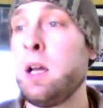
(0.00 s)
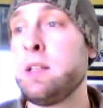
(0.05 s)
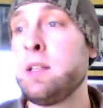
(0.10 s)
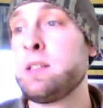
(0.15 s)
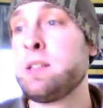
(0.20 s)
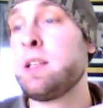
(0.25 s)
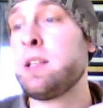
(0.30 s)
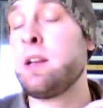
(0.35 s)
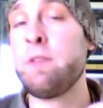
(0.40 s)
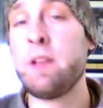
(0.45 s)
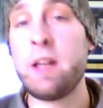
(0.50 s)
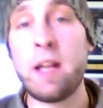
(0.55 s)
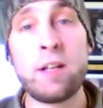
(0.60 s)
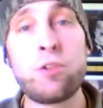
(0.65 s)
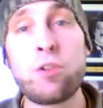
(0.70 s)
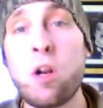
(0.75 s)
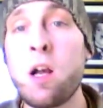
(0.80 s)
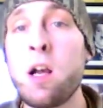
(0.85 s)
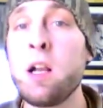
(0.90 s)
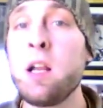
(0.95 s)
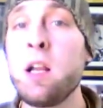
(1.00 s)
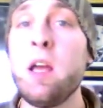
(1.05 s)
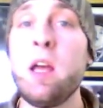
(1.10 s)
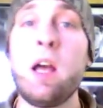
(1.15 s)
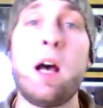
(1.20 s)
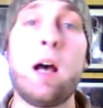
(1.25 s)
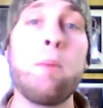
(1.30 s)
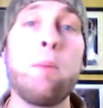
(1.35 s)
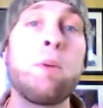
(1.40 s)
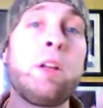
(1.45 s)
instead of an etrog,
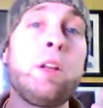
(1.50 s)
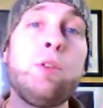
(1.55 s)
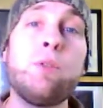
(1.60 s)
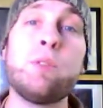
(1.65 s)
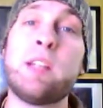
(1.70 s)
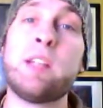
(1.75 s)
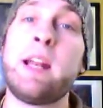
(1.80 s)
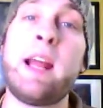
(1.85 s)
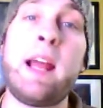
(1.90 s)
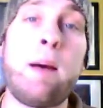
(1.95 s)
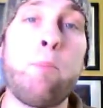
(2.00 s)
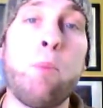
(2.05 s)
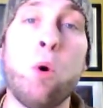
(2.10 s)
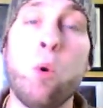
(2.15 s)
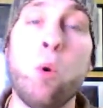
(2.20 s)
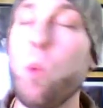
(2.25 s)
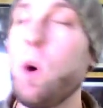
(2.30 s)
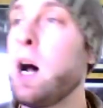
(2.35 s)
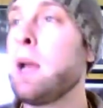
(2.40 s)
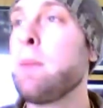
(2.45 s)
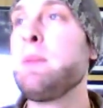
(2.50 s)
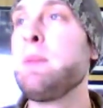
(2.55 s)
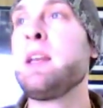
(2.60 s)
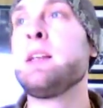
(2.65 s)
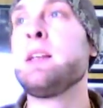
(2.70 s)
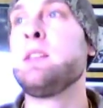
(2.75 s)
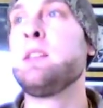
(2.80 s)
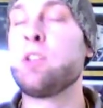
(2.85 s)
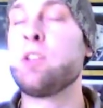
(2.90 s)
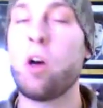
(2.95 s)
I'm going to use an apple. Why?
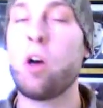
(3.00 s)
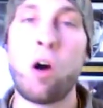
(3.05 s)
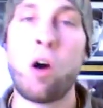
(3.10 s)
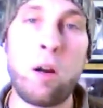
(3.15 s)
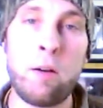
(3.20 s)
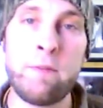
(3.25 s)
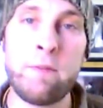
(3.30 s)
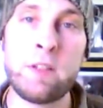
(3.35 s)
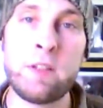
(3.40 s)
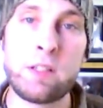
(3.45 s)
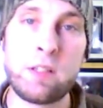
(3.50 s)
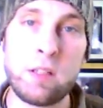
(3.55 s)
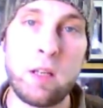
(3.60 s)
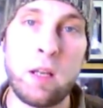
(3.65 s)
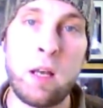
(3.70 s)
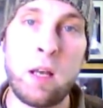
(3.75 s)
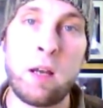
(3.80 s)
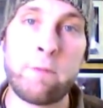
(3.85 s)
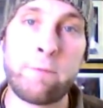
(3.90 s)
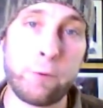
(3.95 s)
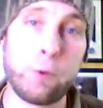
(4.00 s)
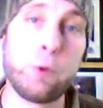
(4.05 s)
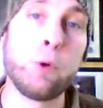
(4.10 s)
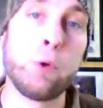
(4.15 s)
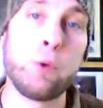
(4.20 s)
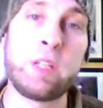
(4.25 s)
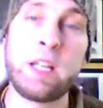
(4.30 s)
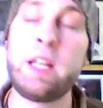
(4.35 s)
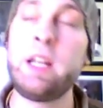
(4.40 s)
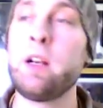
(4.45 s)
Because it's a harvest
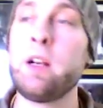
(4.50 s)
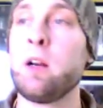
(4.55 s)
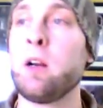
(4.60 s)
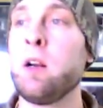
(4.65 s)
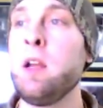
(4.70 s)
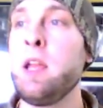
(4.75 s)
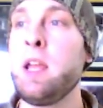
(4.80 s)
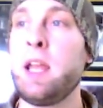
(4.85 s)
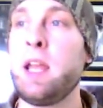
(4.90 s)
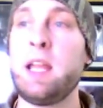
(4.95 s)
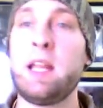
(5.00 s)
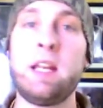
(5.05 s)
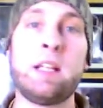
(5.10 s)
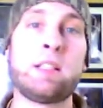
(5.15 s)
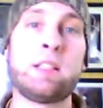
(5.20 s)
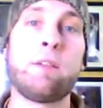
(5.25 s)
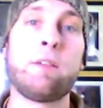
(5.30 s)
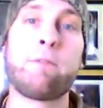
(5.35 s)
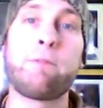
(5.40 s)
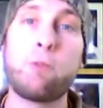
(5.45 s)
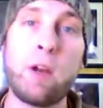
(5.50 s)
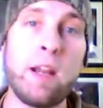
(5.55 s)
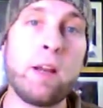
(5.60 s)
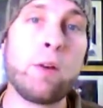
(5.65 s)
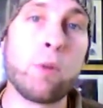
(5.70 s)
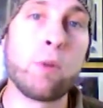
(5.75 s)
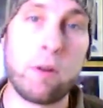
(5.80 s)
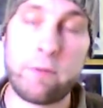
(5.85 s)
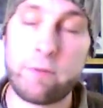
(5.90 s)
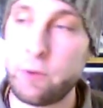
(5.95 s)
fruit here, and it's a
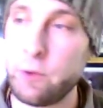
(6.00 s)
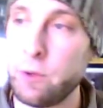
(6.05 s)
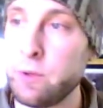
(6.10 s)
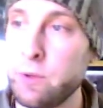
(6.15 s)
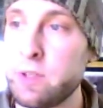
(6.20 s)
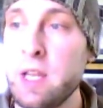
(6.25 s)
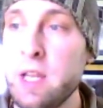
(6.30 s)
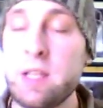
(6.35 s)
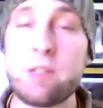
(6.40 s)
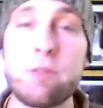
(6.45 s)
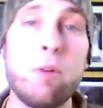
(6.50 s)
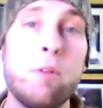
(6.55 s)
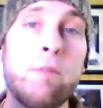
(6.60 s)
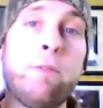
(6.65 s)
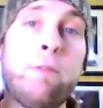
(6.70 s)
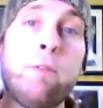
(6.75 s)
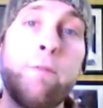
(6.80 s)
fragrant fruit. So it